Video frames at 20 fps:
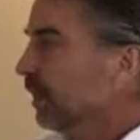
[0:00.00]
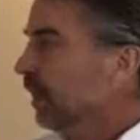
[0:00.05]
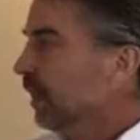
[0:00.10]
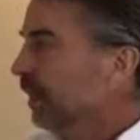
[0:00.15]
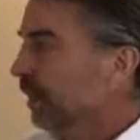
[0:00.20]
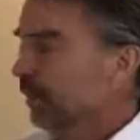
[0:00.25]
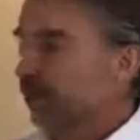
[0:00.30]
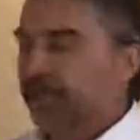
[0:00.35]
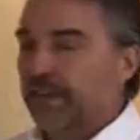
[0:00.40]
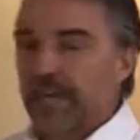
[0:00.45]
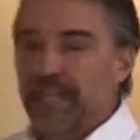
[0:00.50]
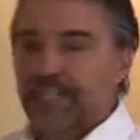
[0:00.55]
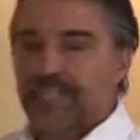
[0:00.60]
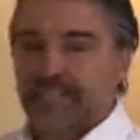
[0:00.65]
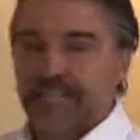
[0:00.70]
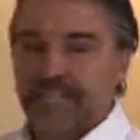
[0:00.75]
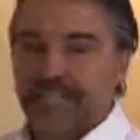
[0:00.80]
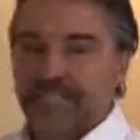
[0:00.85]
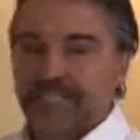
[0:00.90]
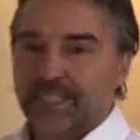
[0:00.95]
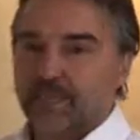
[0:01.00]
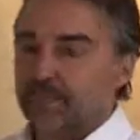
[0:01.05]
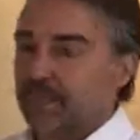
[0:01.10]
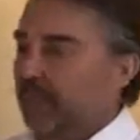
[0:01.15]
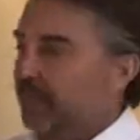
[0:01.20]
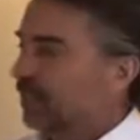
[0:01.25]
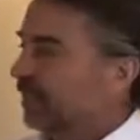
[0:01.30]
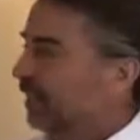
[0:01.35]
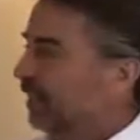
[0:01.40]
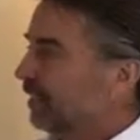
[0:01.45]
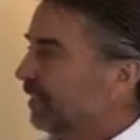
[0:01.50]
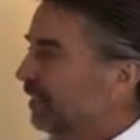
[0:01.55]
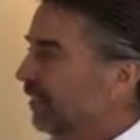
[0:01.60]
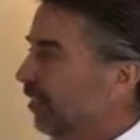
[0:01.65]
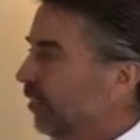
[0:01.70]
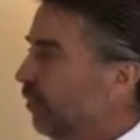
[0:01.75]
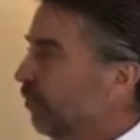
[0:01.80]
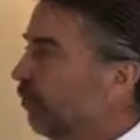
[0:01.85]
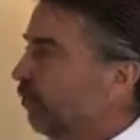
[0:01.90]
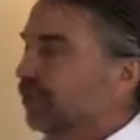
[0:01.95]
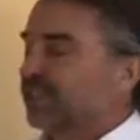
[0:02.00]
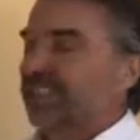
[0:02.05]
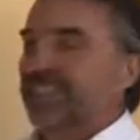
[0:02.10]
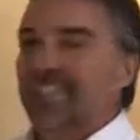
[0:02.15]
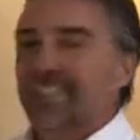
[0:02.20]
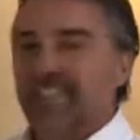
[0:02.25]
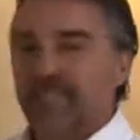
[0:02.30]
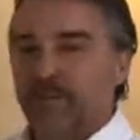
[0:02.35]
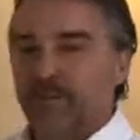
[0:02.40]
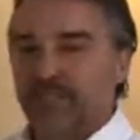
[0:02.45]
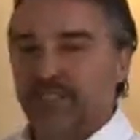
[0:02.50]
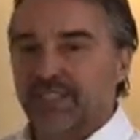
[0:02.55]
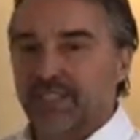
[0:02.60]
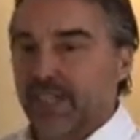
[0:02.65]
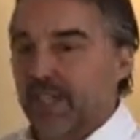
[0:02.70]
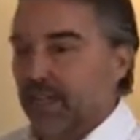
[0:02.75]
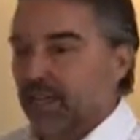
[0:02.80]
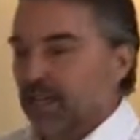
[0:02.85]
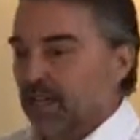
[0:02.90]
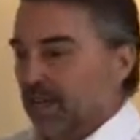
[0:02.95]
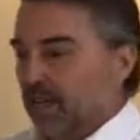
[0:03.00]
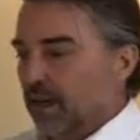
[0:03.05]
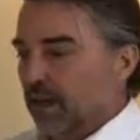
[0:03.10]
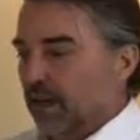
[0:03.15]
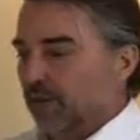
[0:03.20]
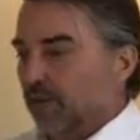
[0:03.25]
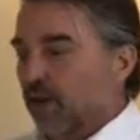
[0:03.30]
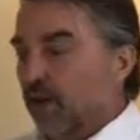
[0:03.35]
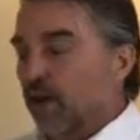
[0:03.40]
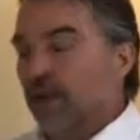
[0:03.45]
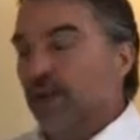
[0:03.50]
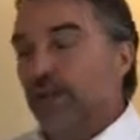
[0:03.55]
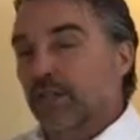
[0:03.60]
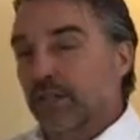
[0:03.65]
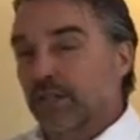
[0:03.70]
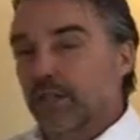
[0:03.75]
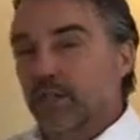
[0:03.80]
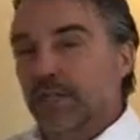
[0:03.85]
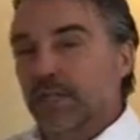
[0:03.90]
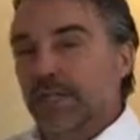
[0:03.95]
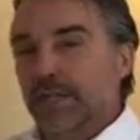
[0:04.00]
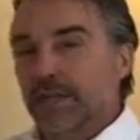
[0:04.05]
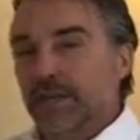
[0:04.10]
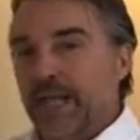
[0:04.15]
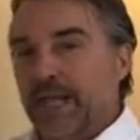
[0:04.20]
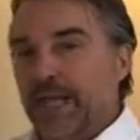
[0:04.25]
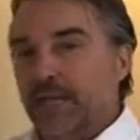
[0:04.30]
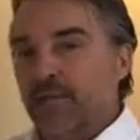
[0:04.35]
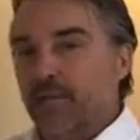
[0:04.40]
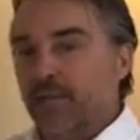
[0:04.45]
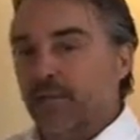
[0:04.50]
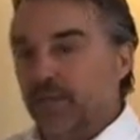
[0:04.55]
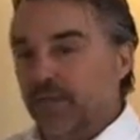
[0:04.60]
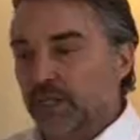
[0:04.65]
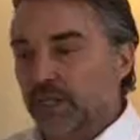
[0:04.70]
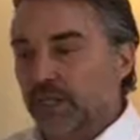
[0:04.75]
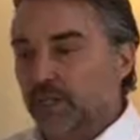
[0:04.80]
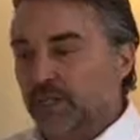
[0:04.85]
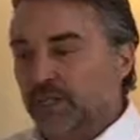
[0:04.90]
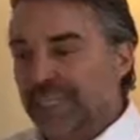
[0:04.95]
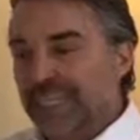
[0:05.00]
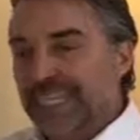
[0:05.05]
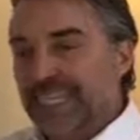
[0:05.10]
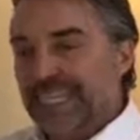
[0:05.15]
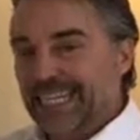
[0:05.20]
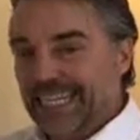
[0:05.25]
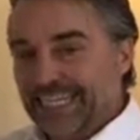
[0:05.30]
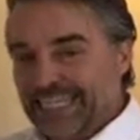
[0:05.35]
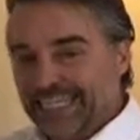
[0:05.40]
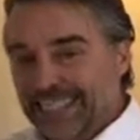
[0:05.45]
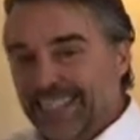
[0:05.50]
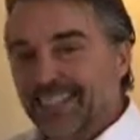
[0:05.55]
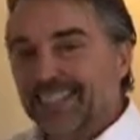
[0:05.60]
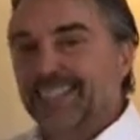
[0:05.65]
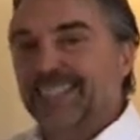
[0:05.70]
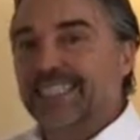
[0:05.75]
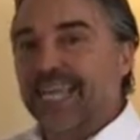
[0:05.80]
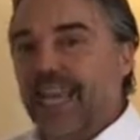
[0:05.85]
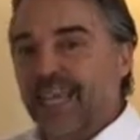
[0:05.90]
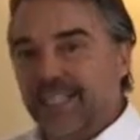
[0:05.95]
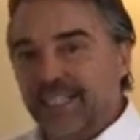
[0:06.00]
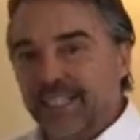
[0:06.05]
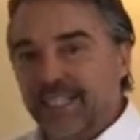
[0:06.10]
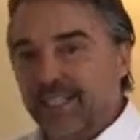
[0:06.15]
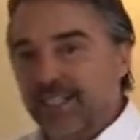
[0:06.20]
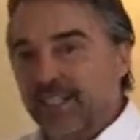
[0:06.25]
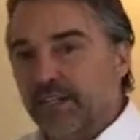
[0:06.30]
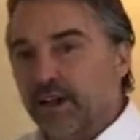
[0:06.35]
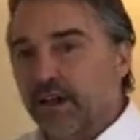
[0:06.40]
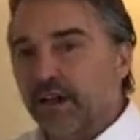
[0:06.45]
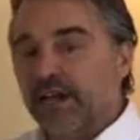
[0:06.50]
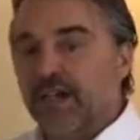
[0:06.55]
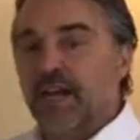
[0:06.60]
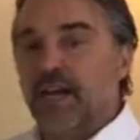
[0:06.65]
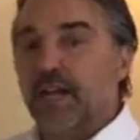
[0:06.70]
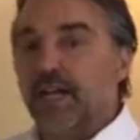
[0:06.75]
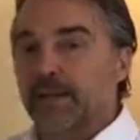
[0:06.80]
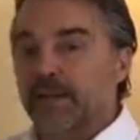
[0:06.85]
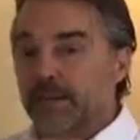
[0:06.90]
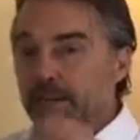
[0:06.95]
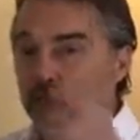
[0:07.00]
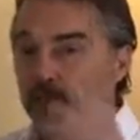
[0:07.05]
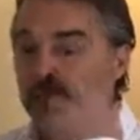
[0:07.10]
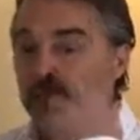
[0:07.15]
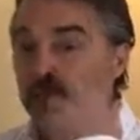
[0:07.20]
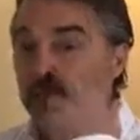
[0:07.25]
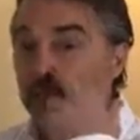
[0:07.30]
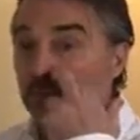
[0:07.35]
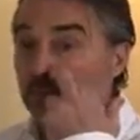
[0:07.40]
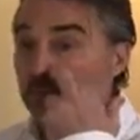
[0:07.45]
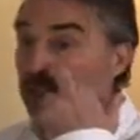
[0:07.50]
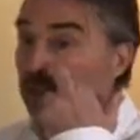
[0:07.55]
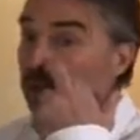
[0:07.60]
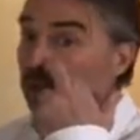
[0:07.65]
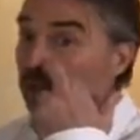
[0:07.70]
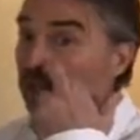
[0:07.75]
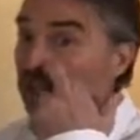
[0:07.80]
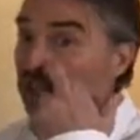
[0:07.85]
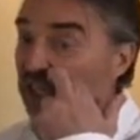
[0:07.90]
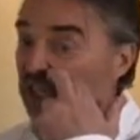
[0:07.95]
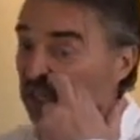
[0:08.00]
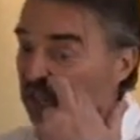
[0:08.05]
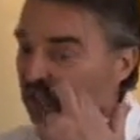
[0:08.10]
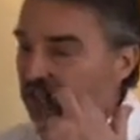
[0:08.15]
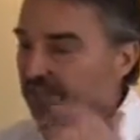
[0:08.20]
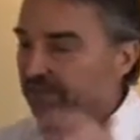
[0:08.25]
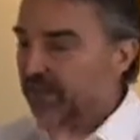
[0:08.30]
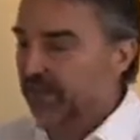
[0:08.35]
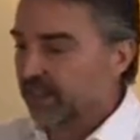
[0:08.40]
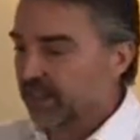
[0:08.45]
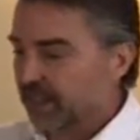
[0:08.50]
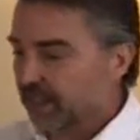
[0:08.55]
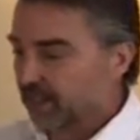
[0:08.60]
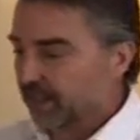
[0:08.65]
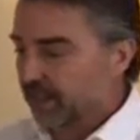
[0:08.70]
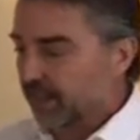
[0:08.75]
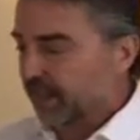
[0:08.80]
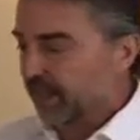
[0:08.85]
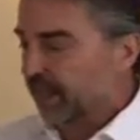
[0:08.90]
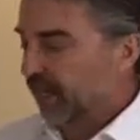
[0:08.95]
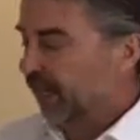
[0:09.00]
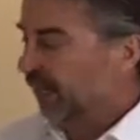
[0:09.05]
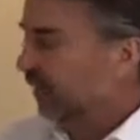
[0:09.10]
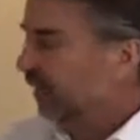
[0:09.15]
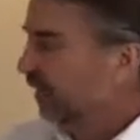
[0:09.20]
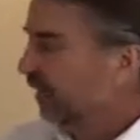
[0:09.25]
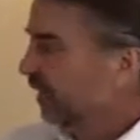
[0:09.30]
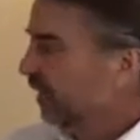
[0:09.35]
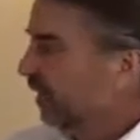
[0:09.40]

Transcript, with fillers: Uh, in fact, it's estimated that over 60% of all the aluminum ever produced is still cycling in our economy, which is, which is pretty good if you think about that.